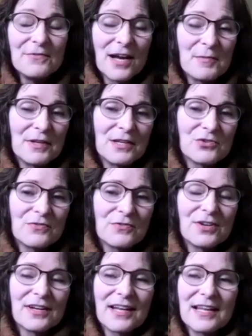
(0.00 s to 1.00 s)
I'm an
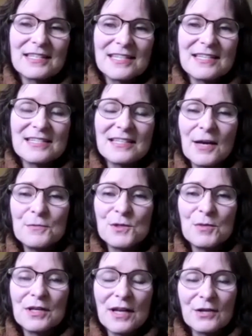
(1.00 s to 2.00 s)
introvert. It doesn't come to
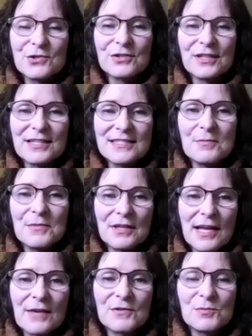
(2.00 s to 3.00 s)
me naturally. It's something I
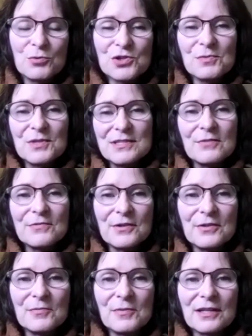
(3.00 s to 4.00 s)
have to push myself out
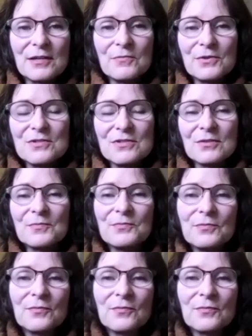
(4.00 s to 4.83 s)
of my comfort zone.